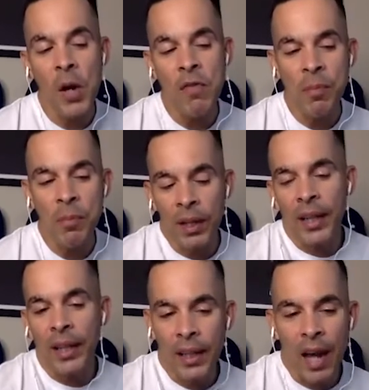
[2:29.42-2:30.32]
over, but
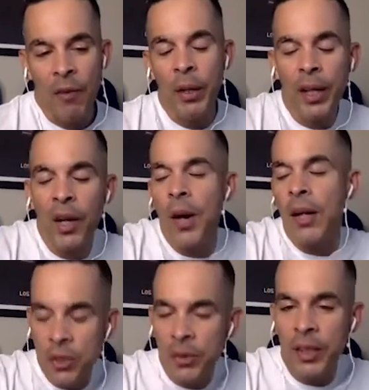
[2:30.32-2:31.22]
like we can go out
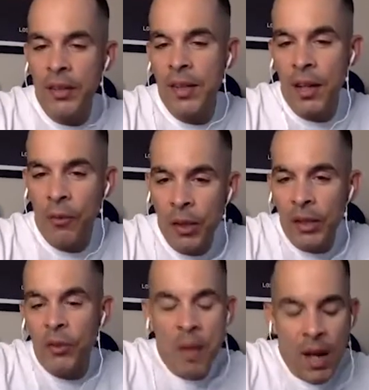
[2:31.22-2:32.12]
and do things now. We don't have
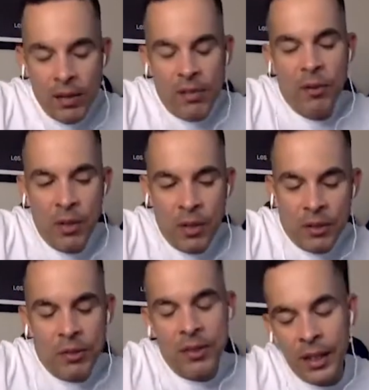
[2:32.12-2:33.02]
to wear masks everywhere.
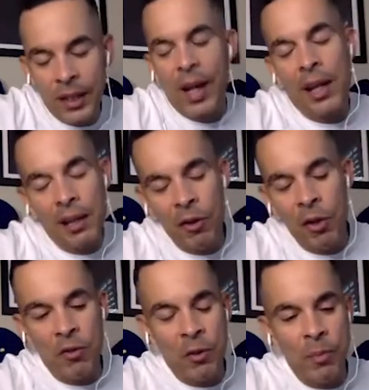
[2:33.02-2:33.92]
So it's like kind of
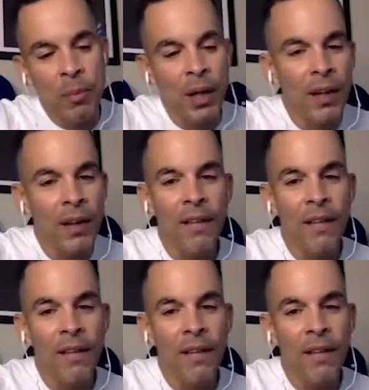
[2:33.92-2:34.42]
over. But